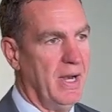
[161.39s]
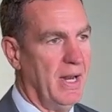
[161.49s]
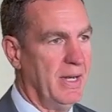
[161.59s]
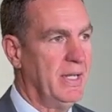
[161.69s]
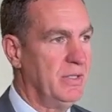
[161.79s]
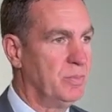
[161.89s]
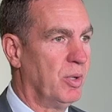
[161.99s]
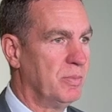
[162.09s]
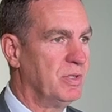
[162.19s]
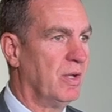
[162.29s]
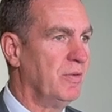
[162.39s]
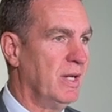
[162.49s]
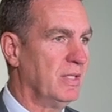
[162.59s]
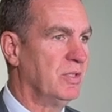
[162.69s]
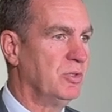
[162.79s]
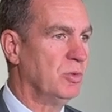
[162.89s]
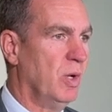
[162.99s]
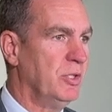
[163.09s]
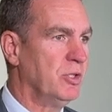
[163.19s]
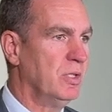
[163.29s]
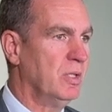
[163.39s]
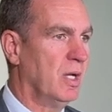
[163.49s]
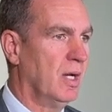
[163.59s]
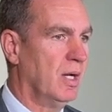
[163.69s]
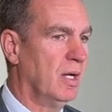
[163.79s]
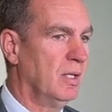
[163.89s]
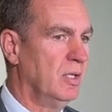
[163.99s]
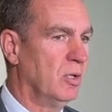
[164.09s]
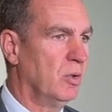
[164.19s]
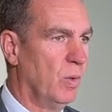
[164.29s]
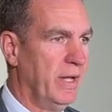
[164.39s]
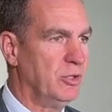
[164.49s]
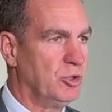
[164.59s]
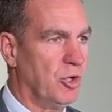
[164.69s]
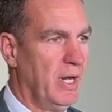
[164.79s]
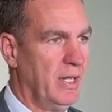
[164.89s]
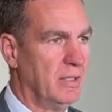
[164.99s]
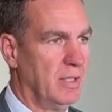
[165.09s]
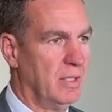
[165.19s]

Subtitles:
And he's put himself in that situation, you know, the way he's trained.